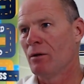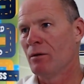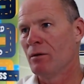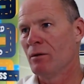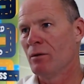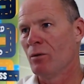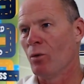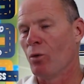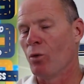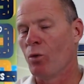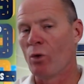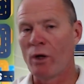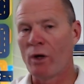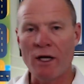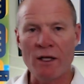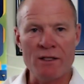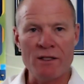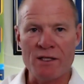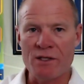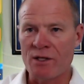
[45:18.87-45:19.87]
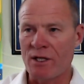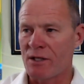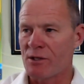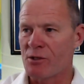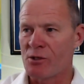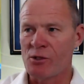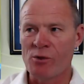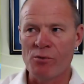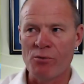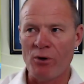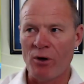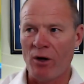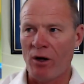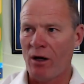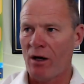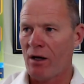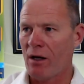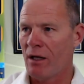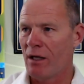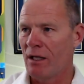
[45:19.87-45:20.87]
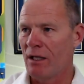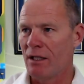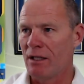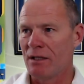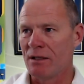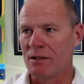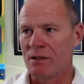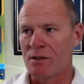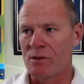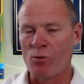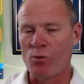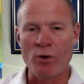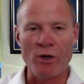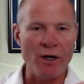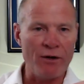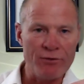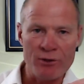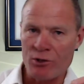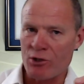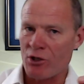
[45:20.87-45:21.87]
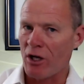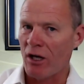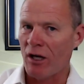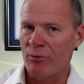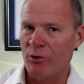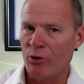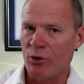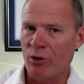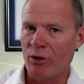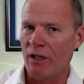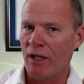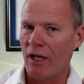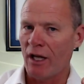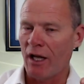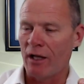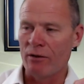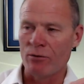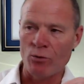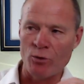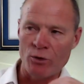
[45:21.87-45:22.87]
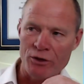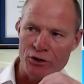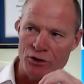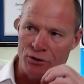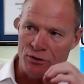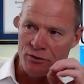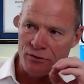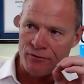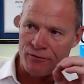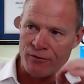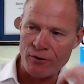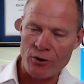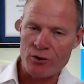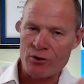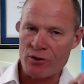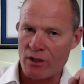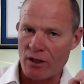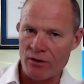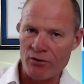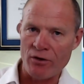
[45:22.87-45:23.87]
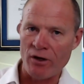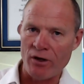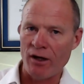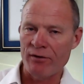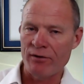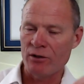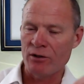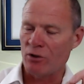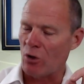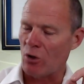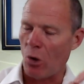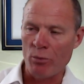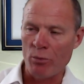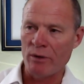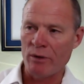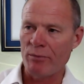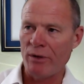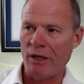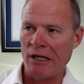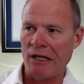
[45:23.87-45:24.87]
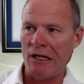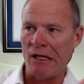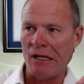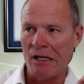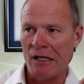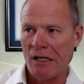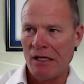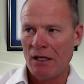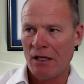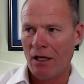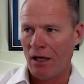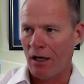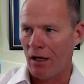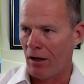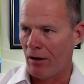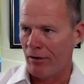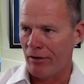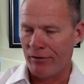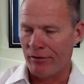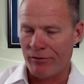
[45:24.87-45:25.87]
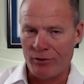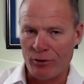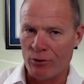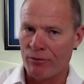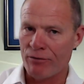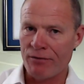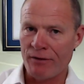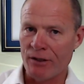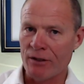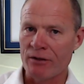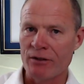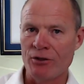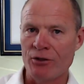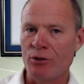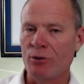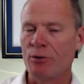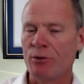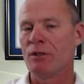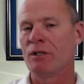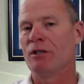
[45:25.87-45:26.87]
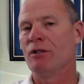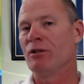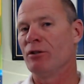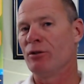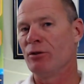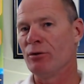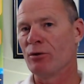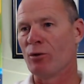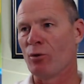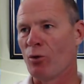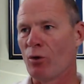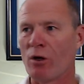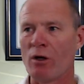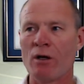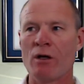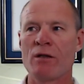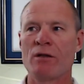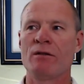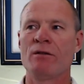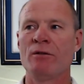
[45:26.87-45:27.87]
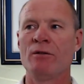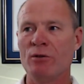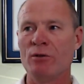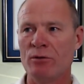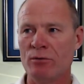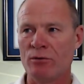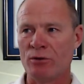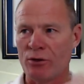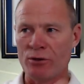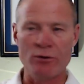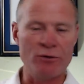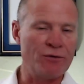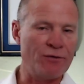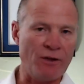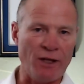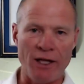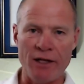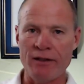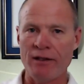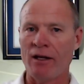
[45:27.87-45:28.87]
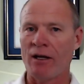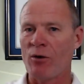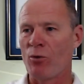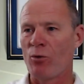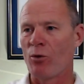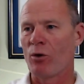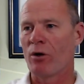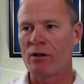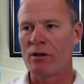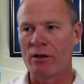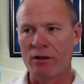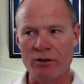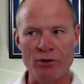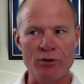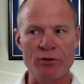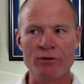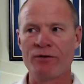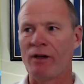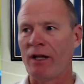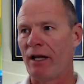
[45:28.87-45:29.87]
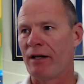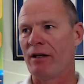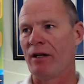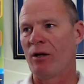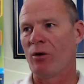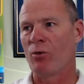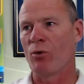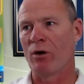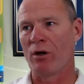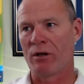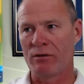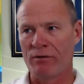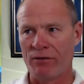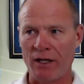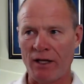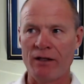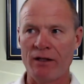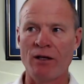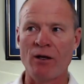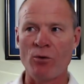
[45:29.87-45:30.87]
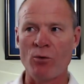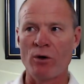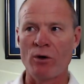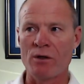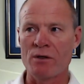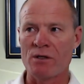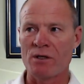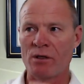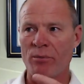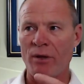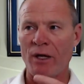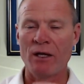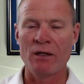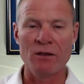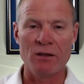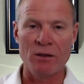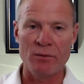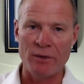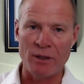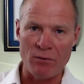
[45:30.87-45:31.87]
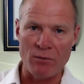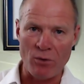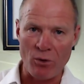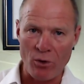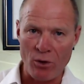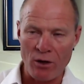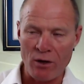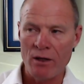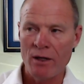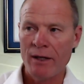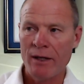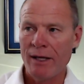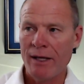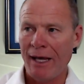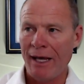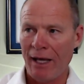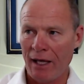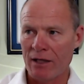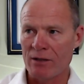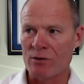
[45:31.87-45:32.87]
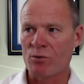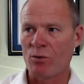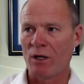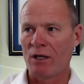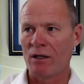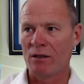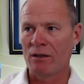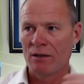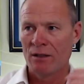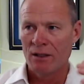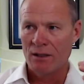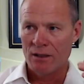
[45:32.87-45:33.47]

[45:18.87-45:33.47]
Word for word: what I suggest to you, Brock, is whatever job you can get. When you first start driving, don't be picky. If you feel that you can do the work to do flat deck work, then do flat deck work. Flat deck work is going to pay a little bit more. As well,